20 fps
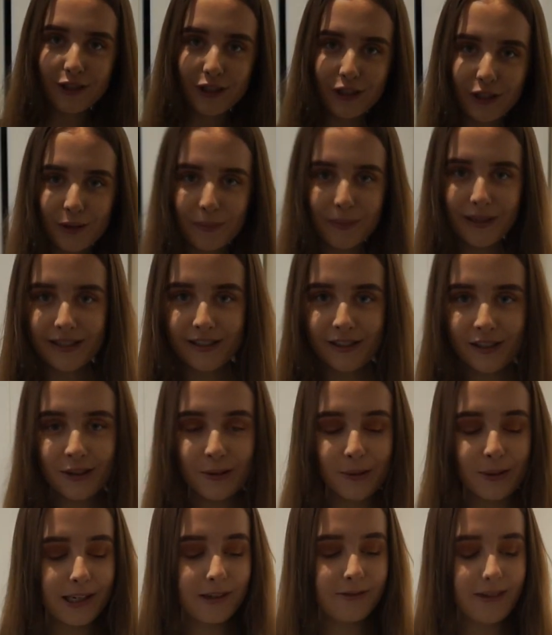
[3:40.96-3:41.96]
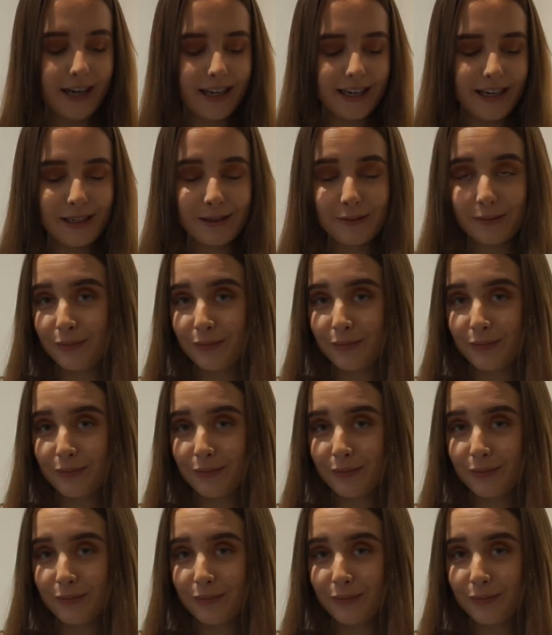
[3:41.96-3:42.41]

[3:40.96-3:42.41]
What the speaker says: Who's business queen ready?